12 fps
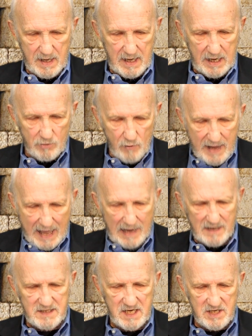In
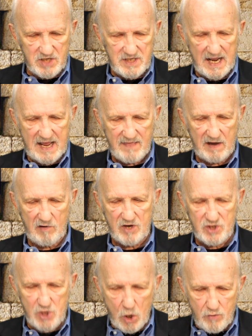reality, today there
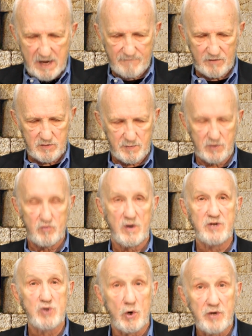is no difference
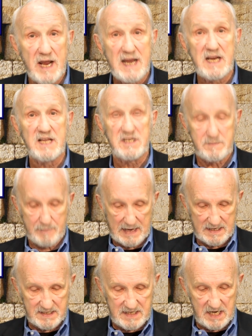between Jordanians,
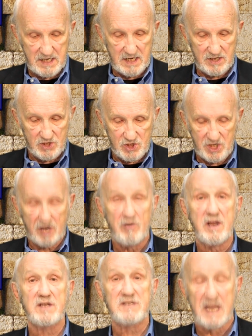Palestinians,
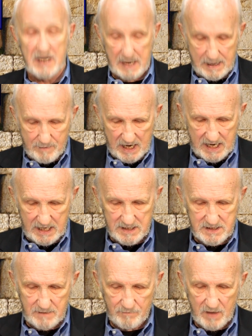Syrians, and
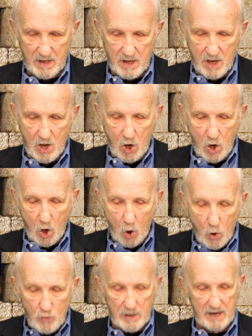Lebanese.
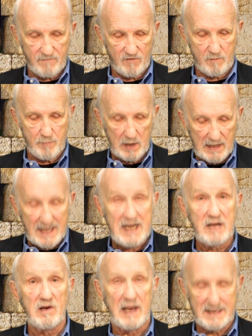Only for
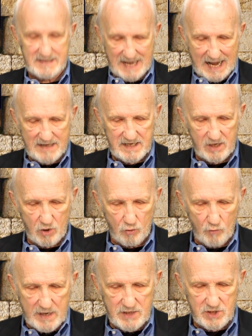political and tactical
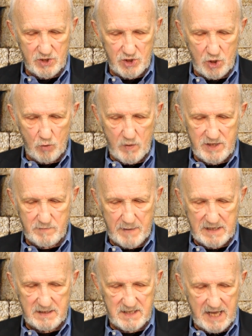reasons do we
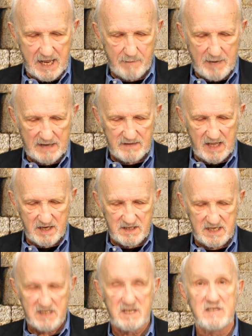speak today about the
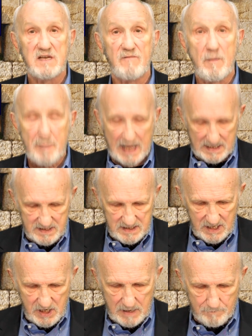existence of a
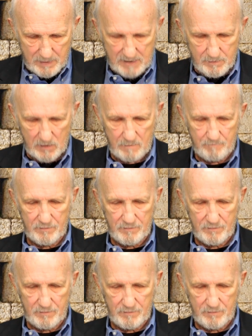Palestinian people,